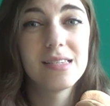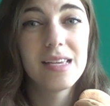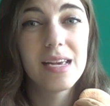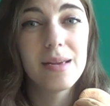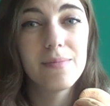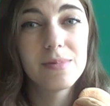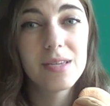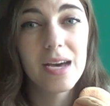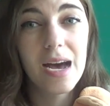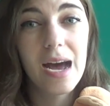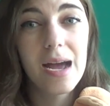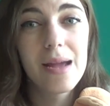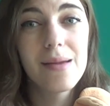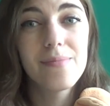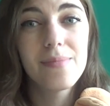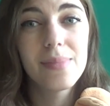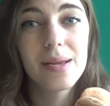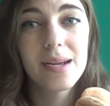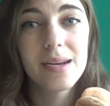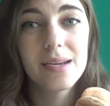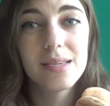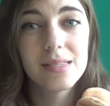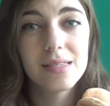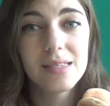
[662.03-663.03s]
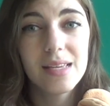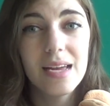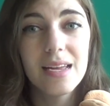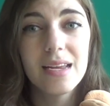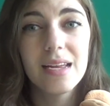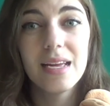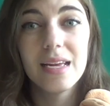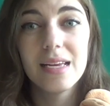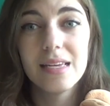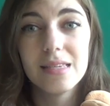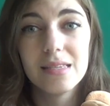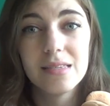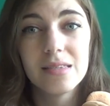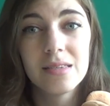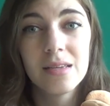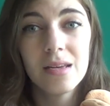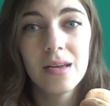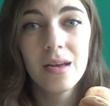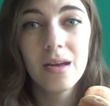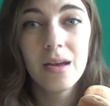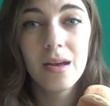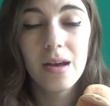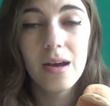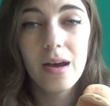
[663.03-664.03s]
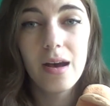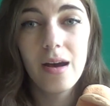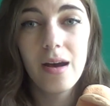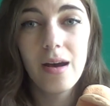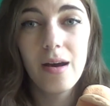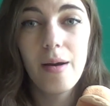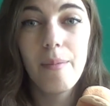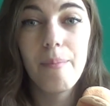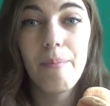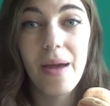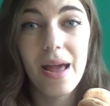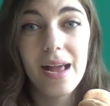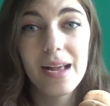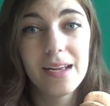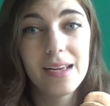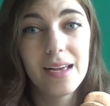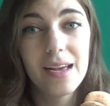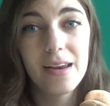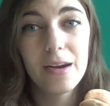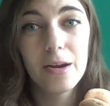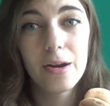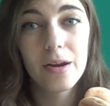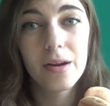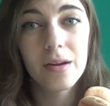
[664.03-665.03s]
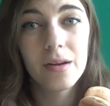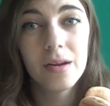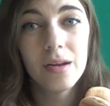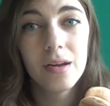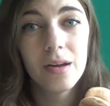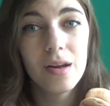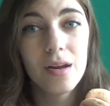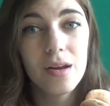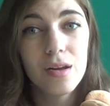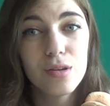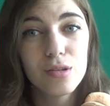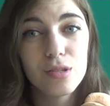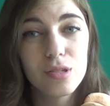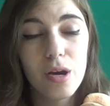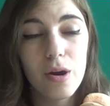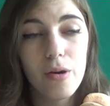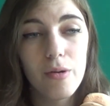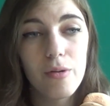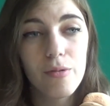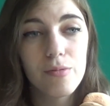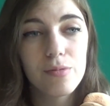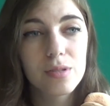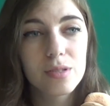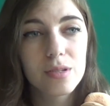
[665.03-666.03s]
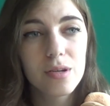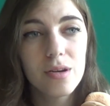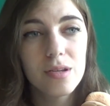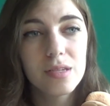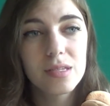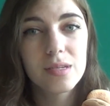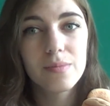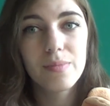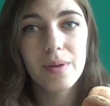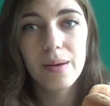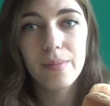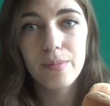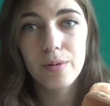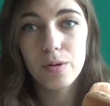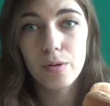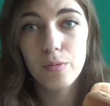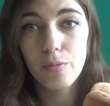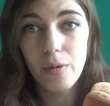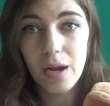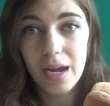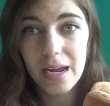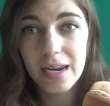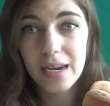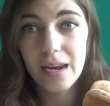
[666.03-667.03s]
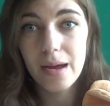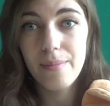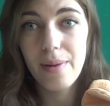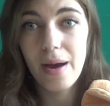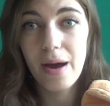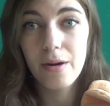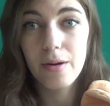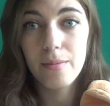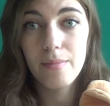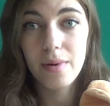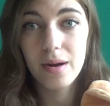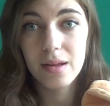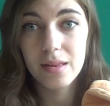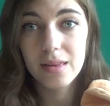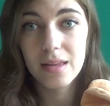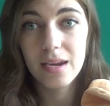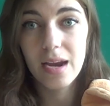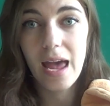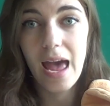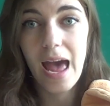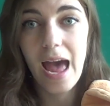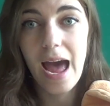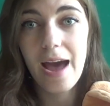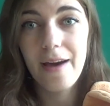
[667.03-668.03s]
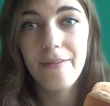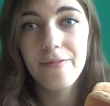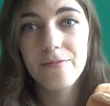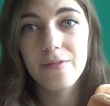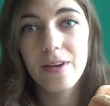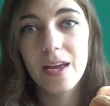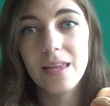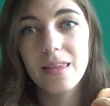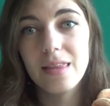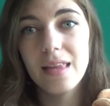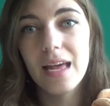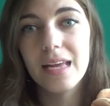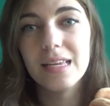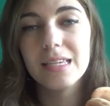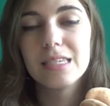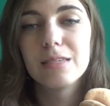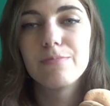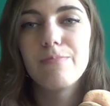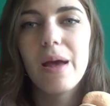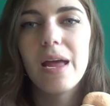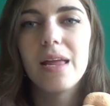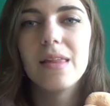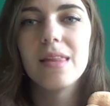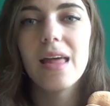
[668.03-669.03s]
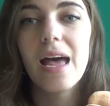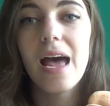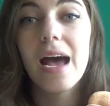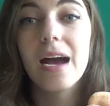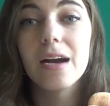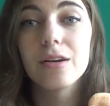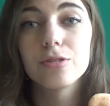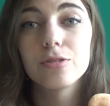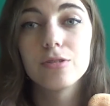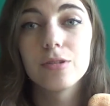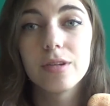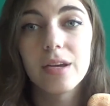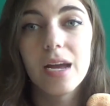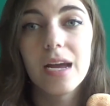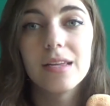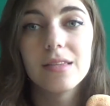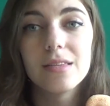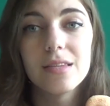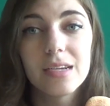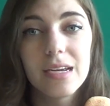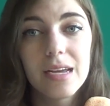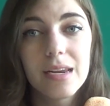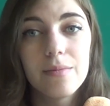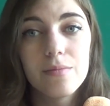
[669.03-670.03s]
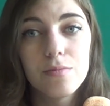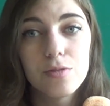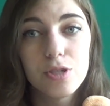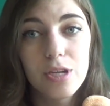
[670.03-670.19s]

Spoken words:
same time, because that is a bank hitter. So it was good to be able to wait about a month and a half and then spend the extra yen to get him